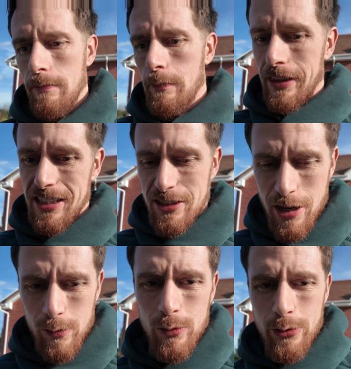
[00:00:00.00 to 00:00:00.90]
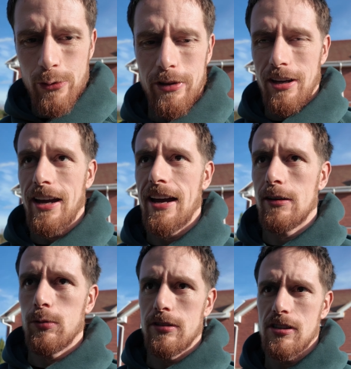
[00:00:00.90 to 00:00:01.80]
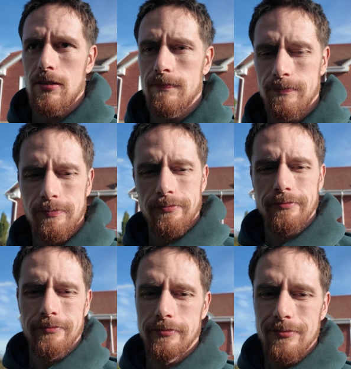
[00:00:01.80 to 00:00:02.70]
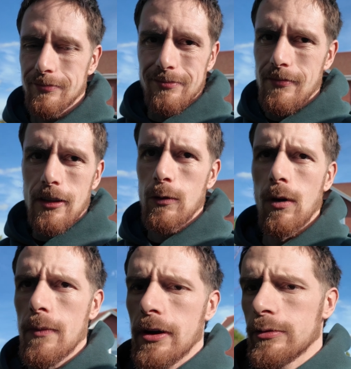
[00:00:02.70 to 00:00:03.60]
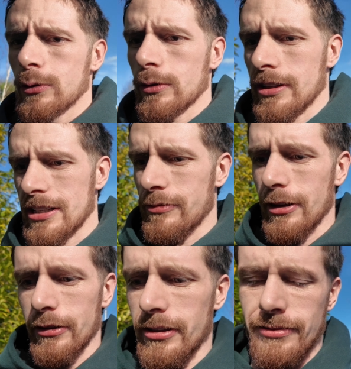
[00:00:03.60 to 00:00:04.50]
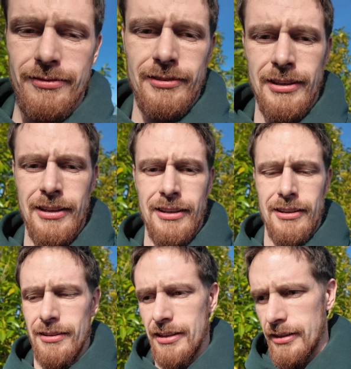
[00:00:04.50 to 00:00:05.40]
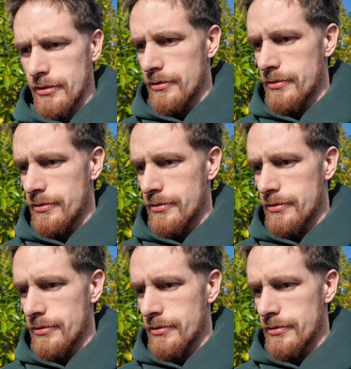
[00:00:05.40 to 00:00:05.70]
But this internal thought that I had was, why am I recording this vlog? Like,